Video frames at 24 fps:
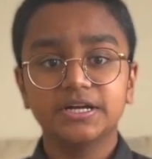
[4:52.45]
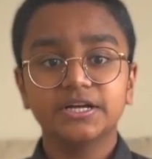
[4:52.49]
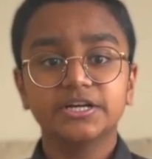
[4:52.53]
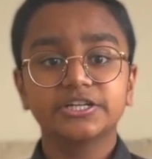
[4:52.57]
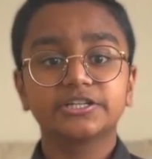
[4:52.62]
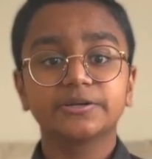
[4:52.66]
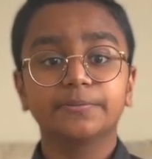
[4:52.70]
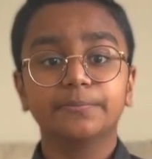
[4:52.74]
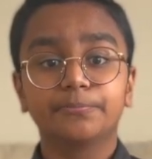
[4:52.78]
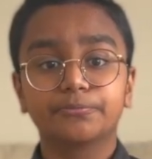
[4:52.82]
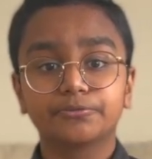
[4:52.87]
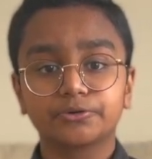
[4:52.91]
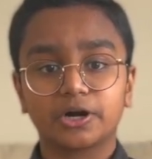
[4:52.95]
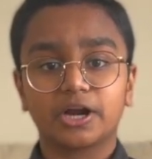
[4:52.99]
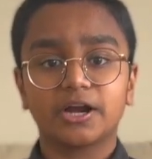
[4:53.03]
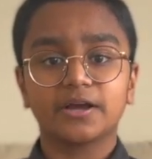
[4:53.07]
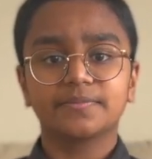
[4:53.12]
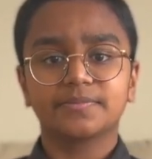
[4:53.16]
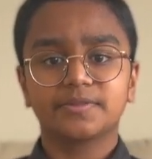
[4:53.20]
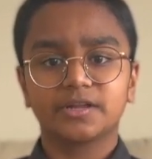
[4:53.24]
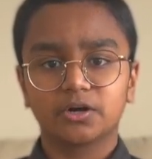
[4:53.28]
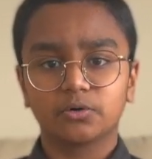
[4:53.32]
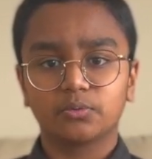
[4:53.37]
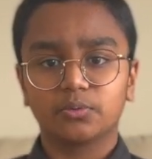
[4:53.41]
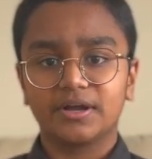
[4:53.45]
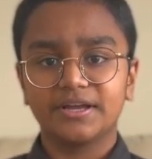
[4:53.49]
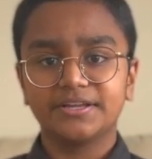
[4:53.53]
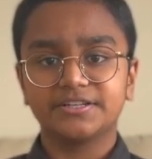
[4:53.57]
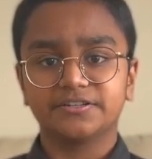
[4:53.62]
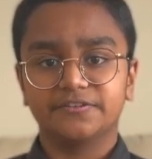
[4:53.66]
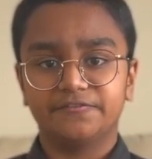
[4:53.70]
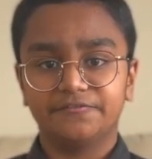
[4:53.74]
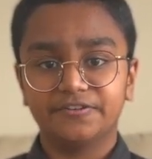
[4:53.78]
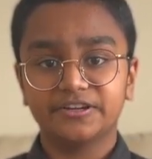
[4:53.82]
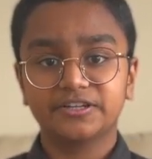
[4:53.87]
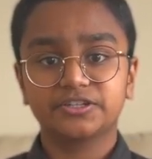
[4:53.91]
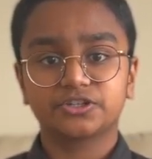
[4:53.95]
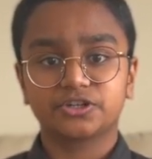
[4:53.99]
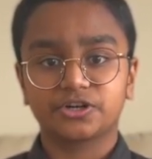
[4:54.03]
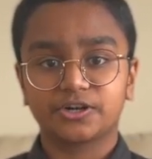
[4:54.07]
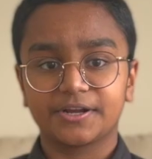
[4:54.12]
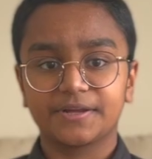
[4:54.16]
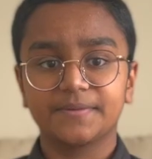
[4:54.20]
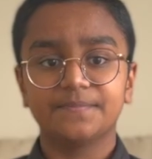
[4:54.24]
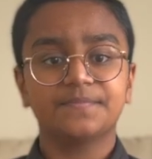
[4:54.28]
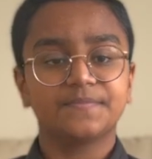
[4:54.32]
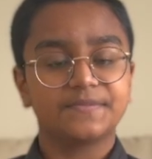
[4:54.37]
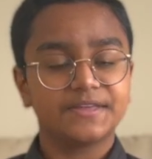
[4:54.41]
to bribe their way to
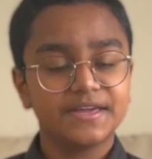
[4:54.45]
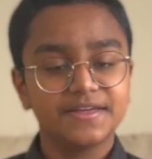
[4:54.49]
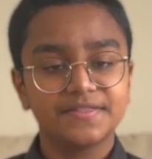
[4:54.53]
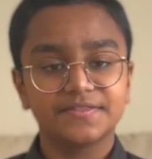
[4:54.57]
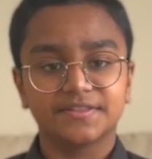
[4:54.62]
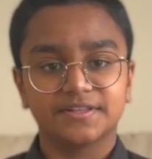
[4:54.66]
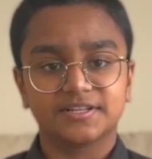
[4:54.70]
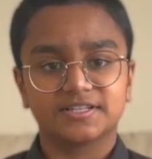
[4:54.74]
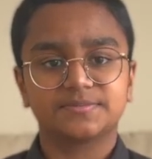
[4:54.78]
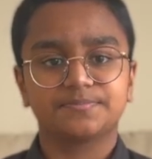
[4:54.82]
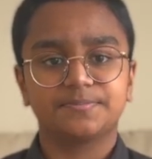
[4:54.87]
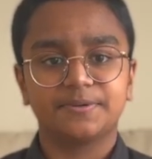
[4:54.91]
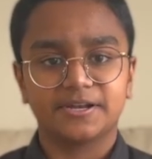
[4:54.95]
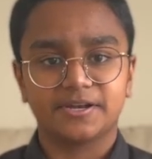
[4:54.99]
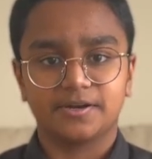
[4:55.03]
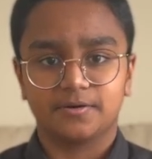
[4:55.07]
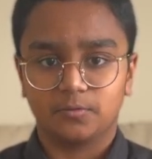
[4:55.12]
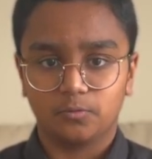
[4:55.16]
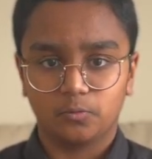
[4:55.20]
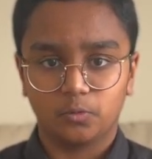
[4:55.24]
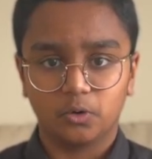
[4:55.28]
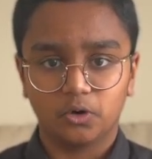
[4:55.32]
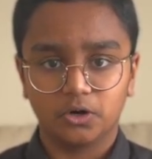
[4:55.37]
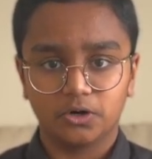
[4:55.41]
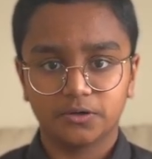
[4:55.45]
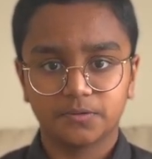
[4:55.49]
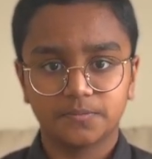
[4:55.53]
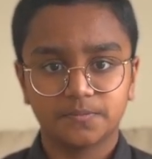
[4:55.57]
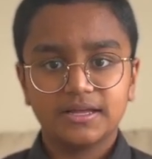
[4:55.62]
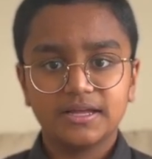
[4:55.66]
victory in this bidding war.